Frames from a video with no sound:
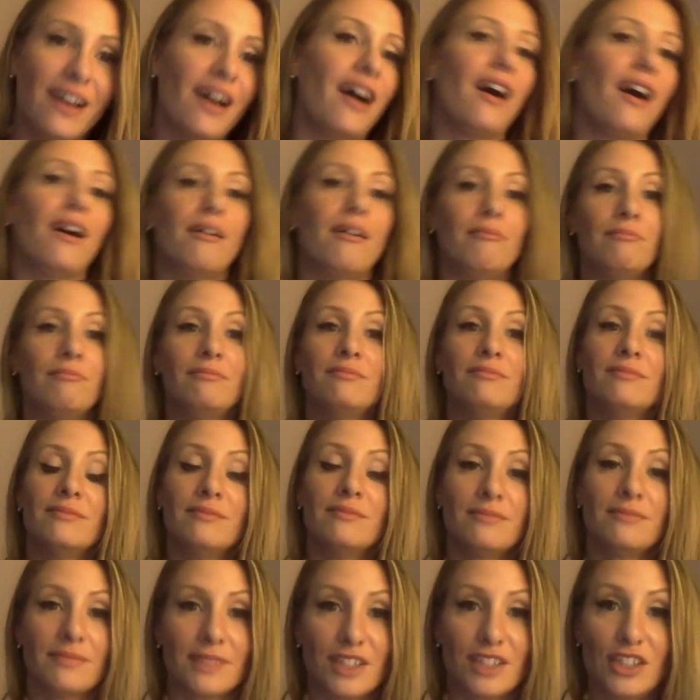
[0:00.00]
Um,
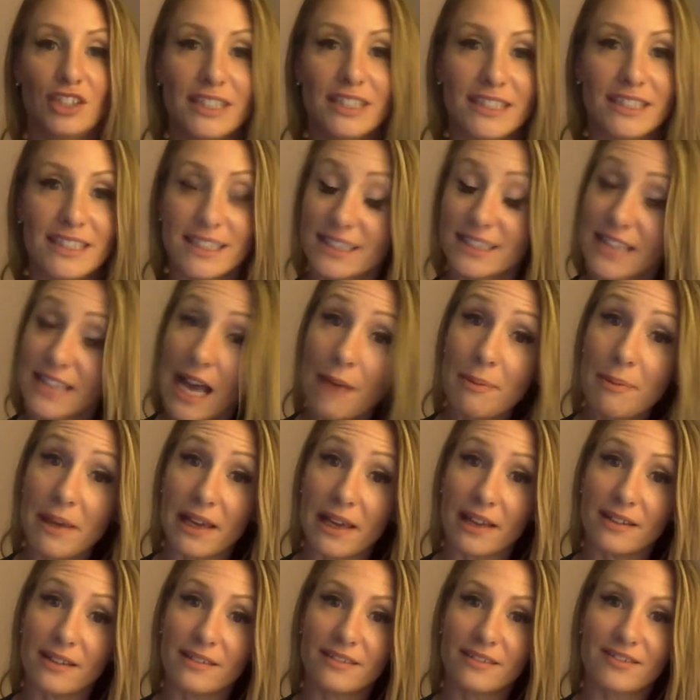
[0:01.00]
so just stop
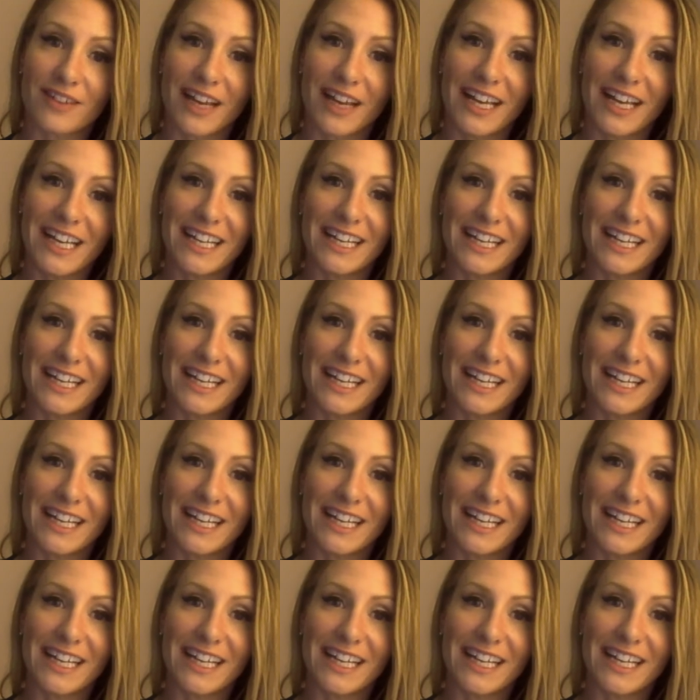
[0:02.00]
it, right?